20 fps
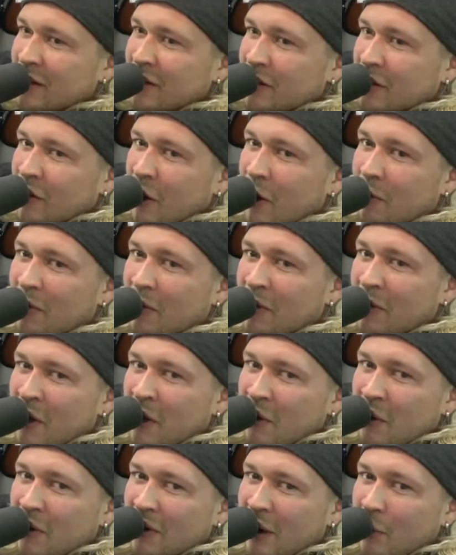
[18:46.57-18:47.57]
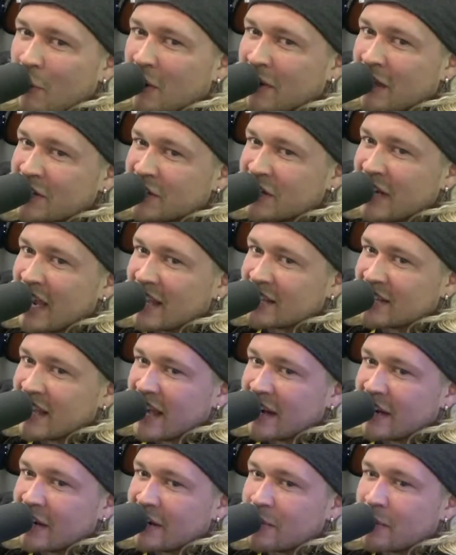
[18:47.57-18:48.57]
Well, we'll get you guys
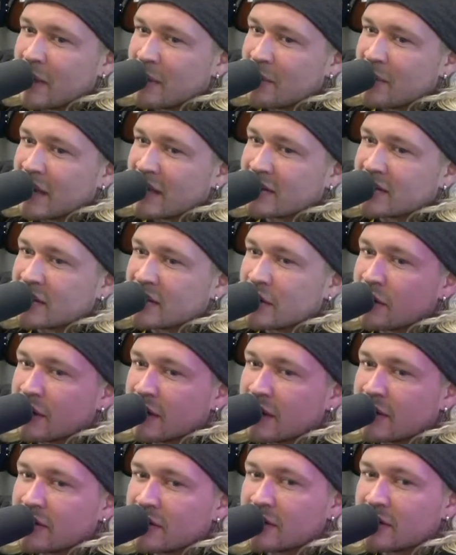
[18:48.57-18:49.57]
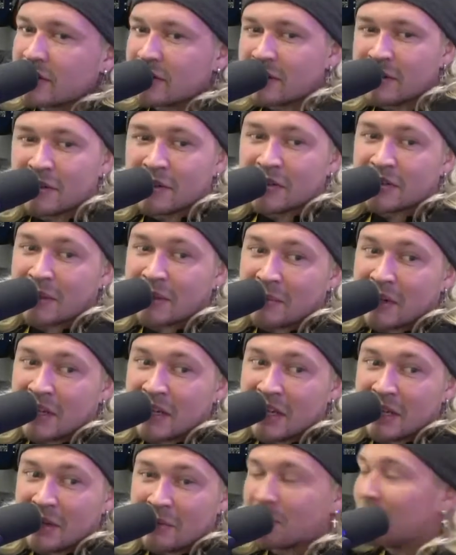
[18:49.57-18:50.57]
out of here. Maybe you guys can go get something to
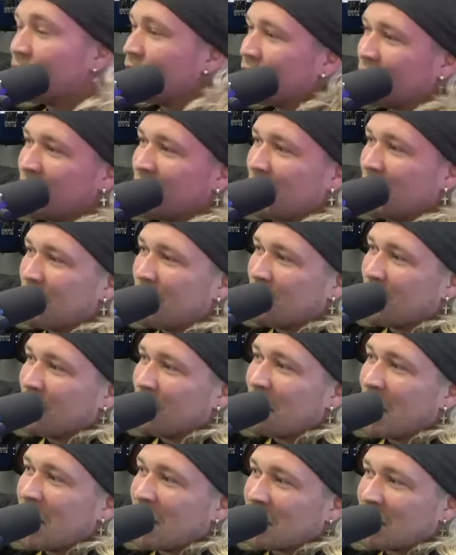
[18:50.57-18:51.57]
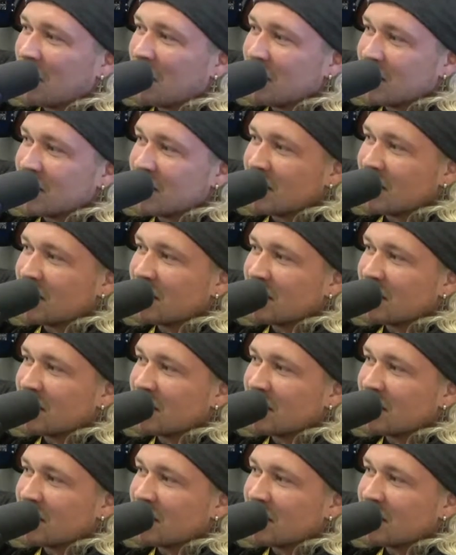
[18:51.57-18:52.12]
eat before the mall closes.